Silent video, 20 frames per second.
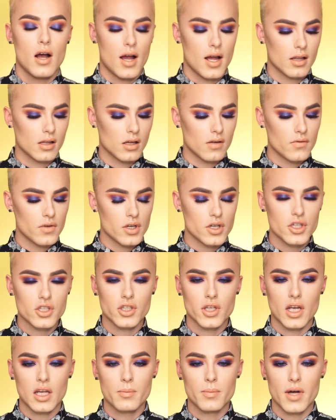I love this
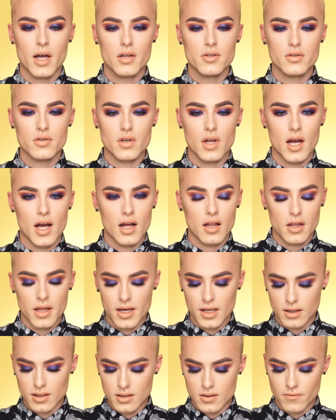shade, but I do not
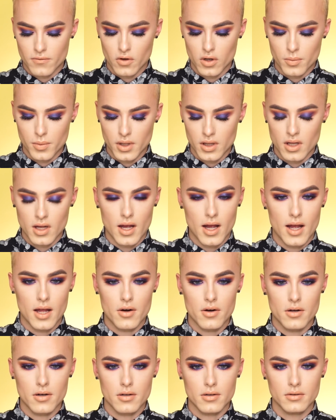like this formula
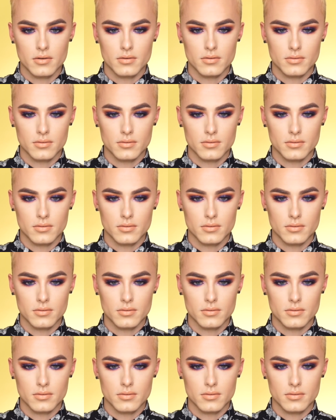at all.